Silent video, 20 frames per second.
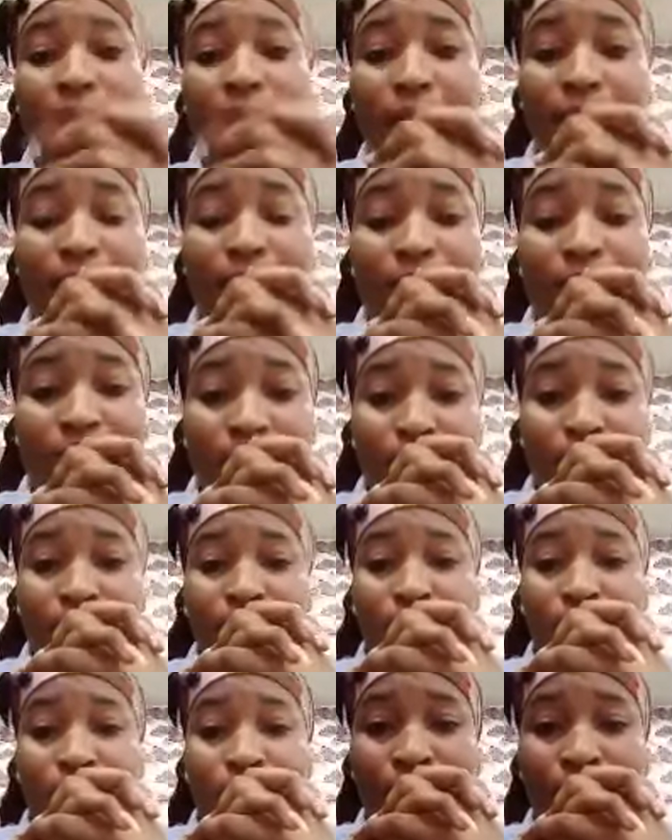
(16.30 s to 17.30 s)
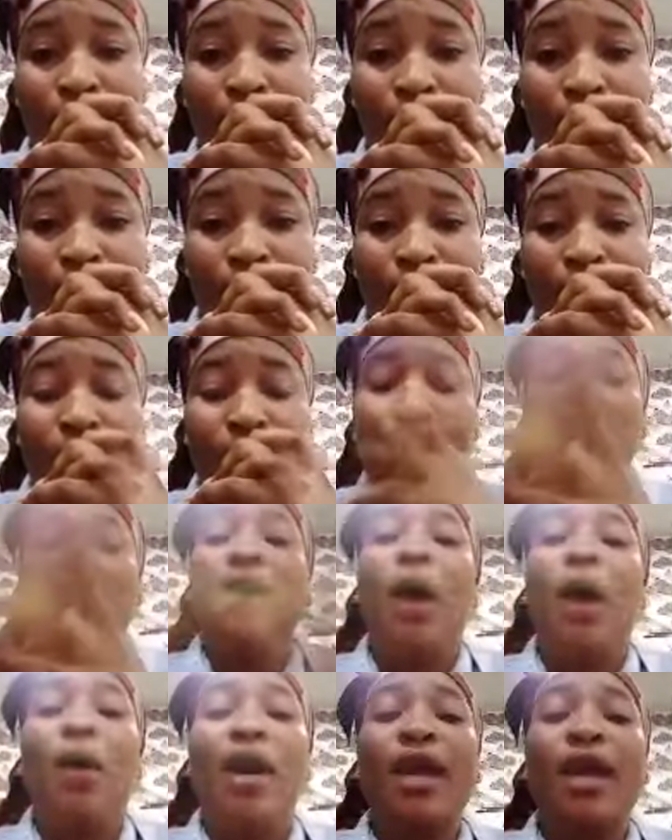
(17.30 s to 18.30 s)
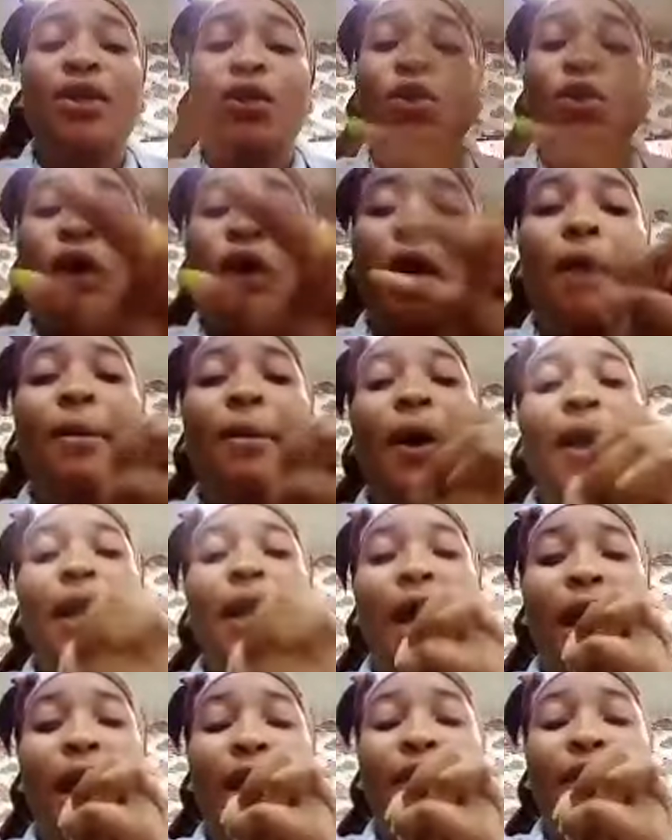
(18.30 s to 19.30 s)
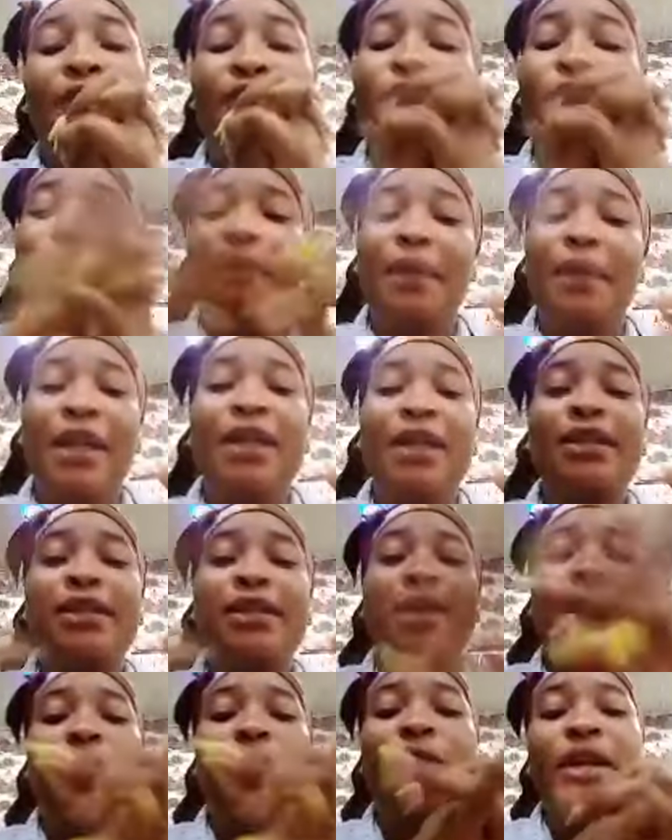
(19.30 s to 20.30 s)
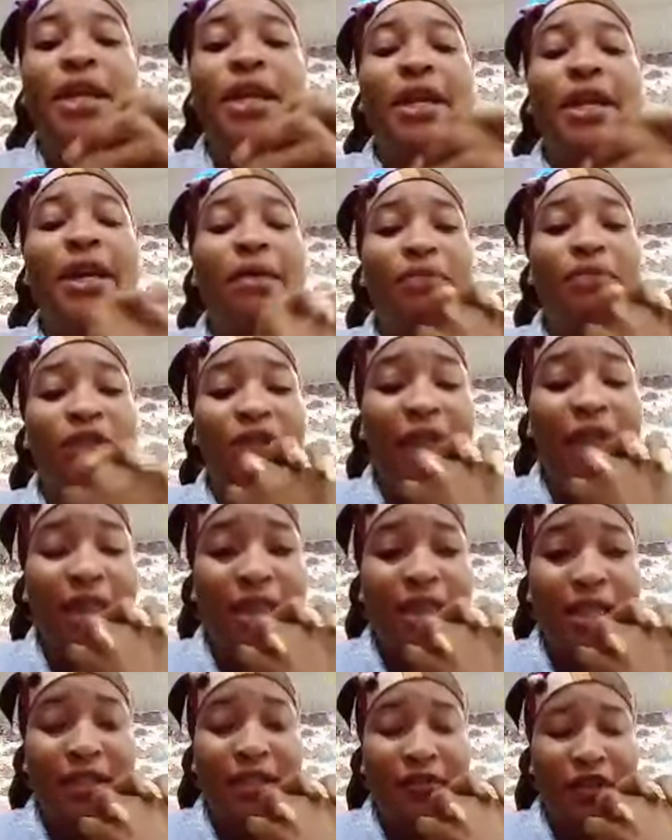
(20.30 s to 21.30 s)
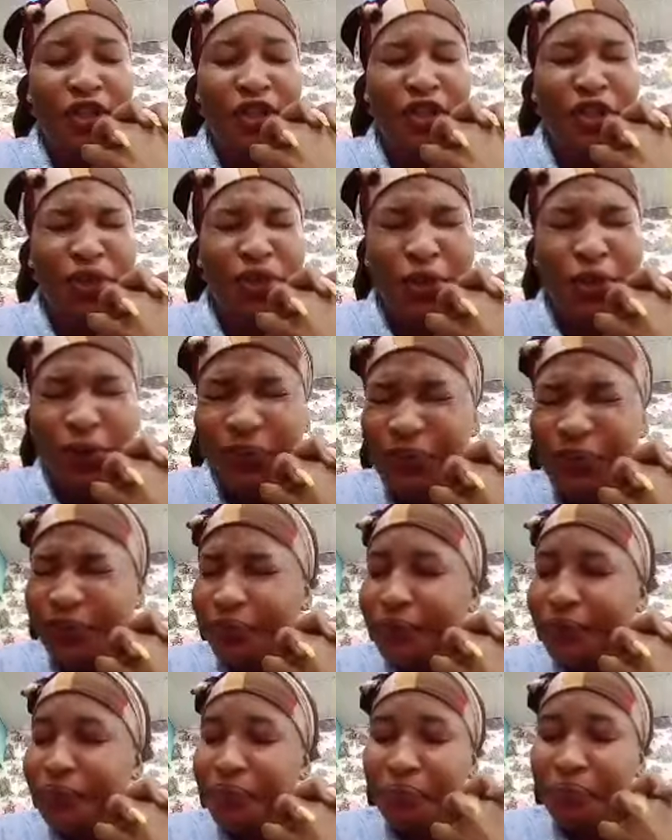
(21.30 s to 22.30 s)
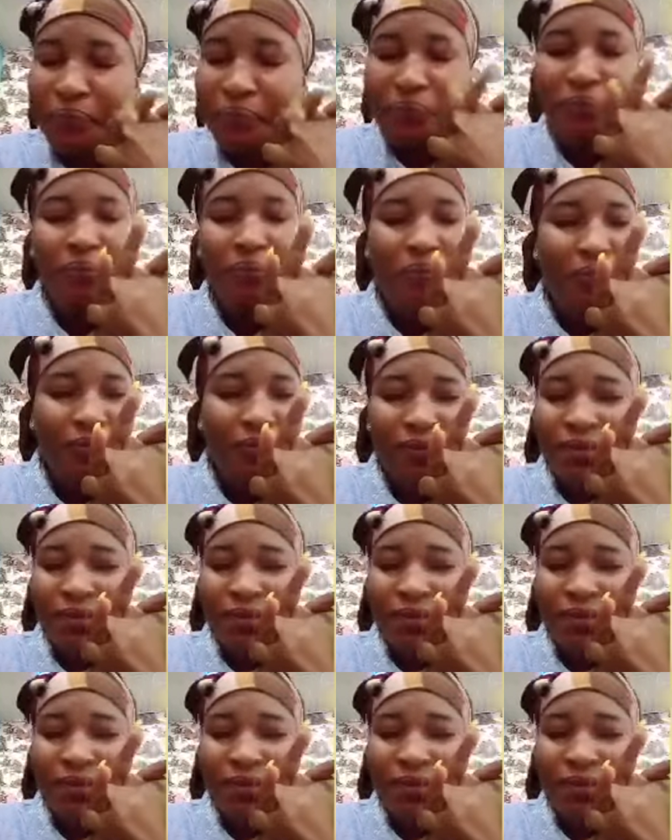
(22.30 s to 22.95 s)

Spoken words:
Kwenkamsi Yankee. Okay, so there is this trending issue that needs to be addressed properly in a